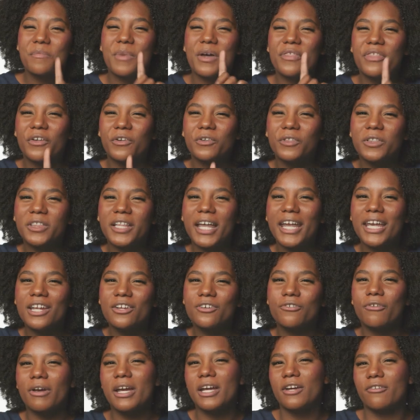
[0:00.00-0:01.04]
by their
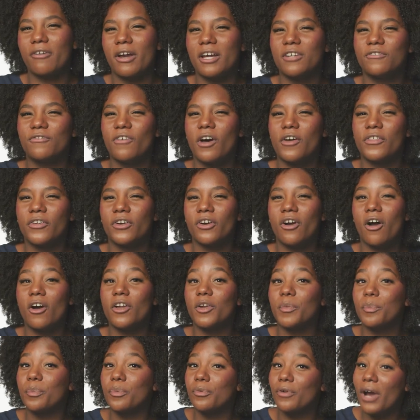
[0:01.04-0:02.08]
late great-grandfather on
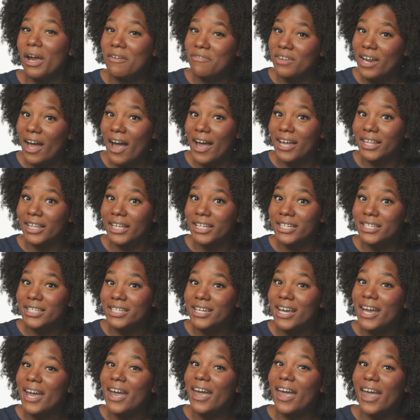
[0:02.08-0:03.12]
a private island
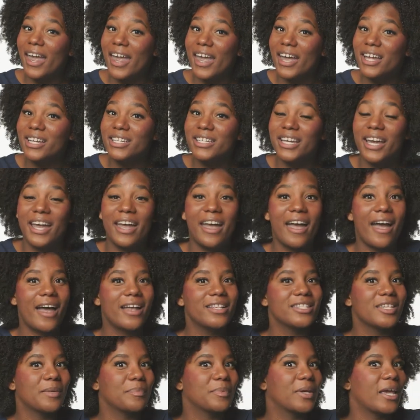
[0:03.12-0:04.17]
and
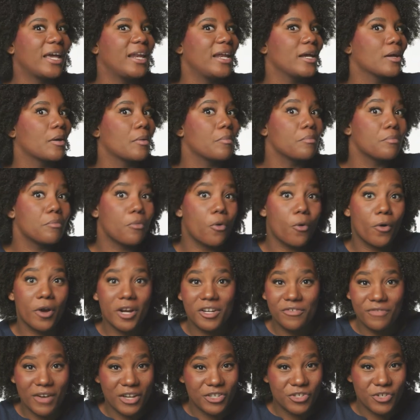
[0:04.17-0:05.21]
ends up getting more
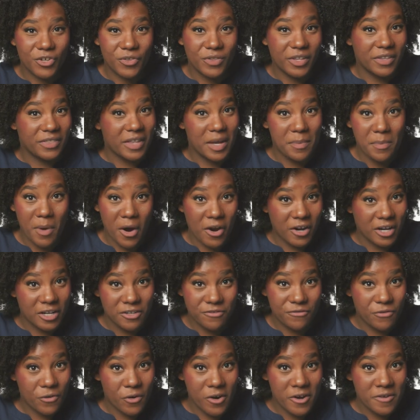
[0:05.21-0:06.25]
adventure than they
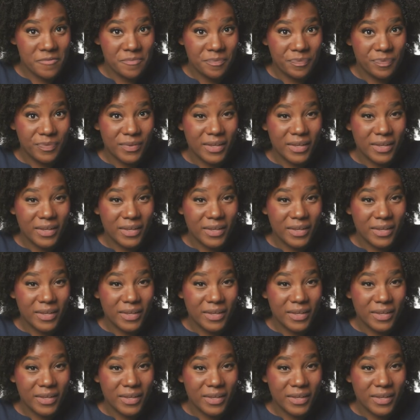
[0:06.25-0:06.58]
bargained for.